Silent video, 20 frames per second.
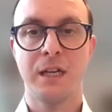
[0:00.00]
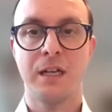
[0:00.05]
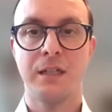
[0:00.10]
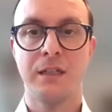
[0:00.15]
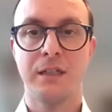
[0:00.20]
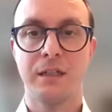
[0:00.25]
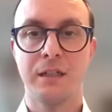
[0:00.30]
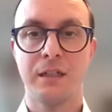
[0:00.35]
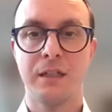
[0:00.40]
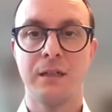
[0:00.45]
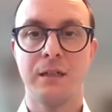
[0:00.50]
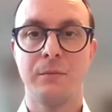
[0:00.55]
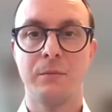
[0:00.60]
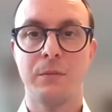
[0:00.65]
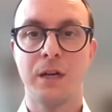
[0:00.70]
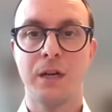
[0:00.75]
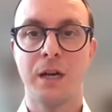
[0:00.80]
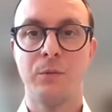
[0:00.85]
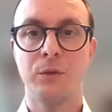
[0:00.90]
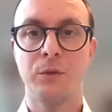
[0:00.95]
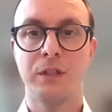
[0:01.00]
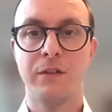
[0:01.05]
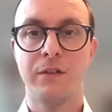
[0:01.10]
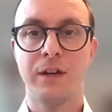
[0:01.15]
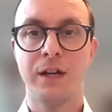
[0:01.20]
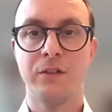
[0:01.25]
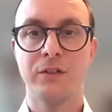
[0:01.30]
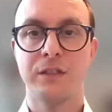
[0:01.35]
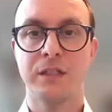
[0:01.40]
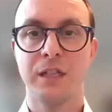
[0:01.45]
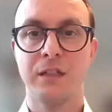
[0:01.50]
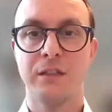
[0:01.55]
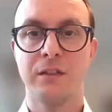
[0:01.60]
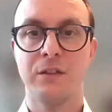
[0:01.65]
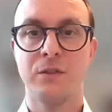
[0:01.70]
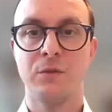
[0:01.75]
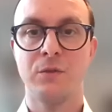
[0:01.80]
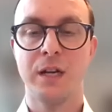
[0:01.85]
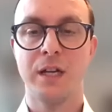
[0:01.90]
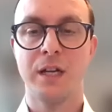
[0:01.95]
I would have outside
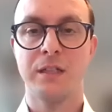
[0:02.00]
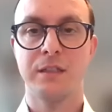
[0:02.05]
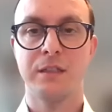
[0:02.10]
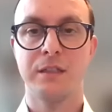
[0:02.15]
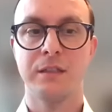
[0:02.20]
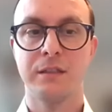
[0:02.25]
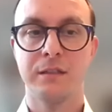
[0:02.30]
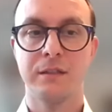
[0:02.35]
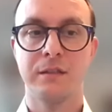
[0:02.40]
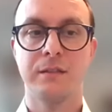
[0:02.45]
the US.